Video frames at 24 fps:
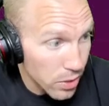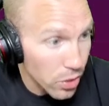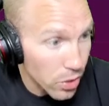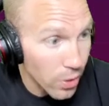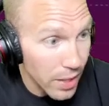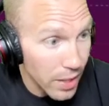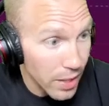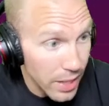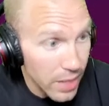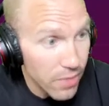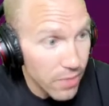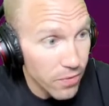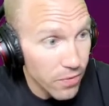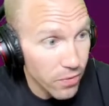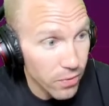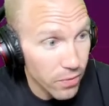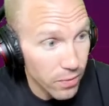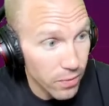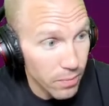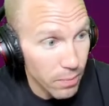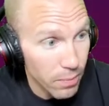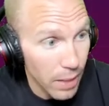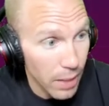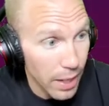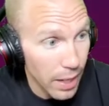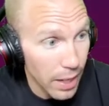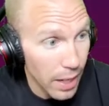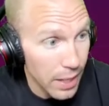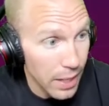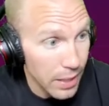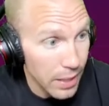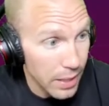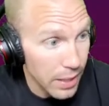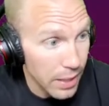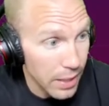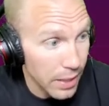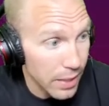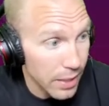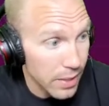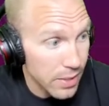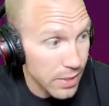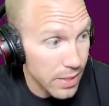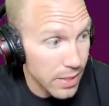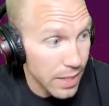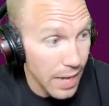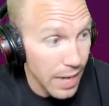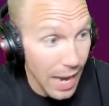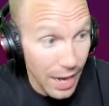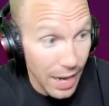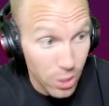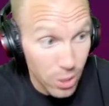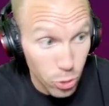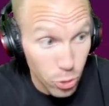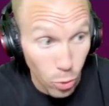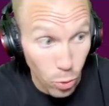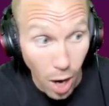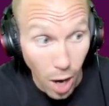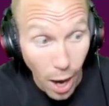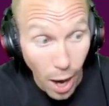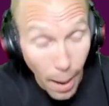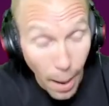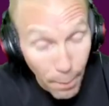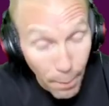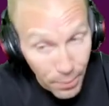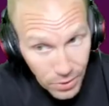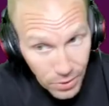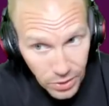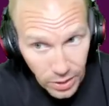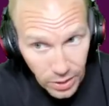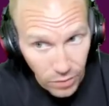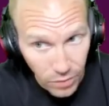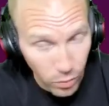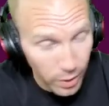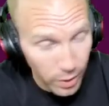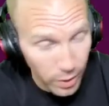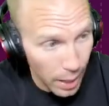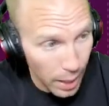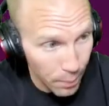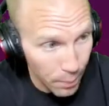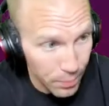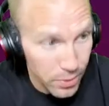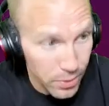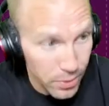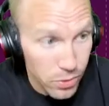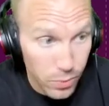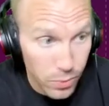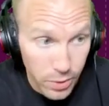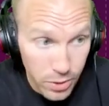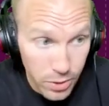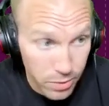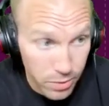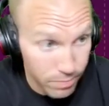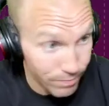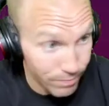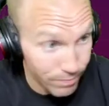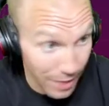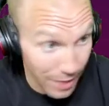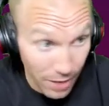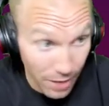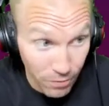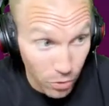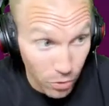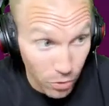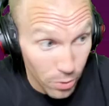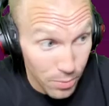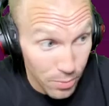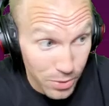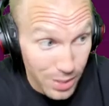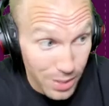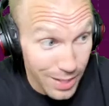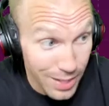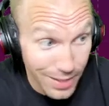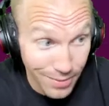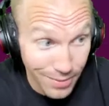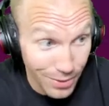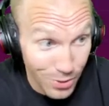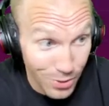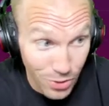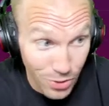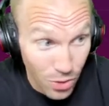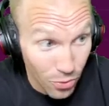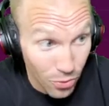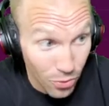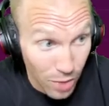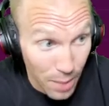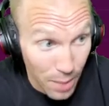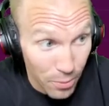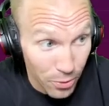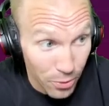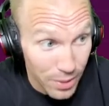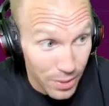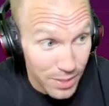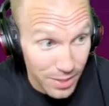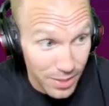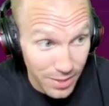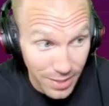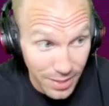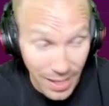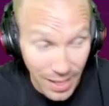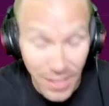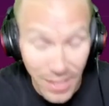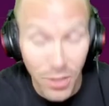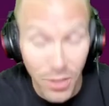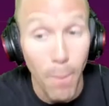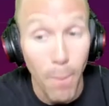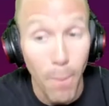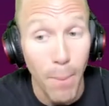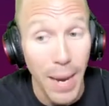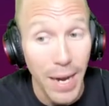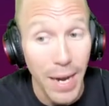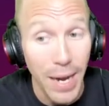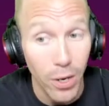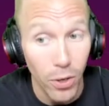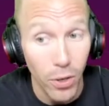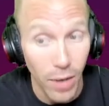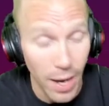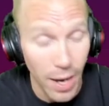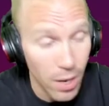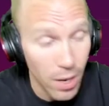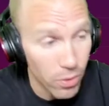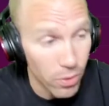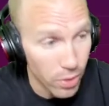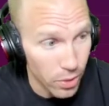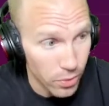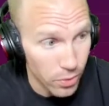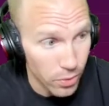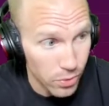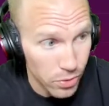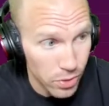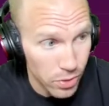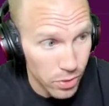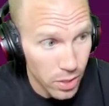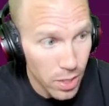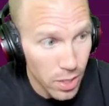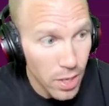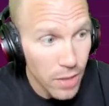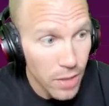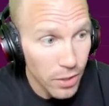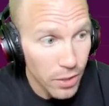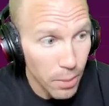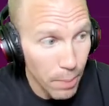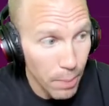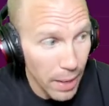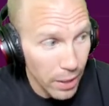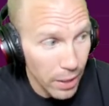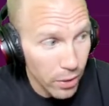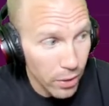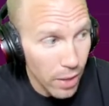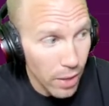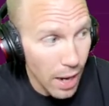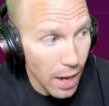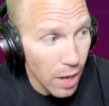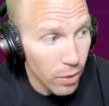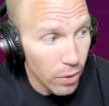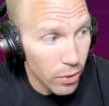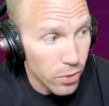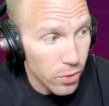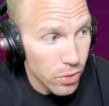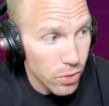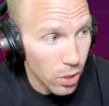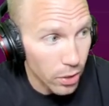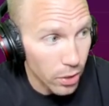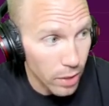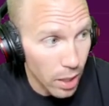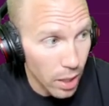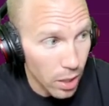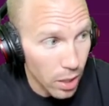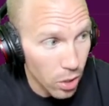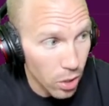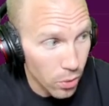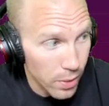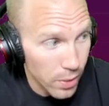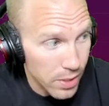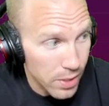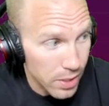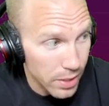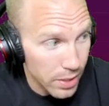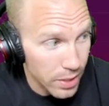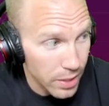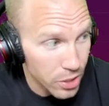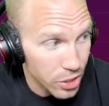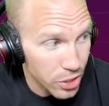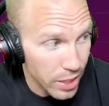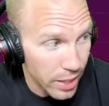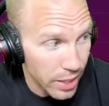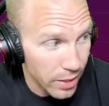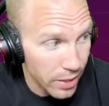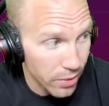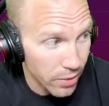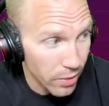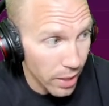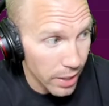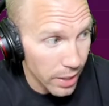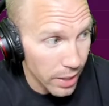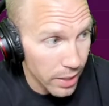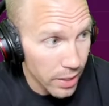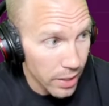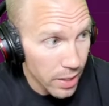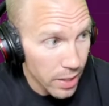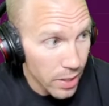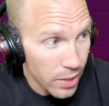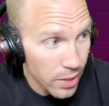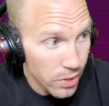So if my idea is the actual opposite of what happens, which FOMC, there's no rhyme or reason. These are banker algos. The banker algos are not always initiated, right?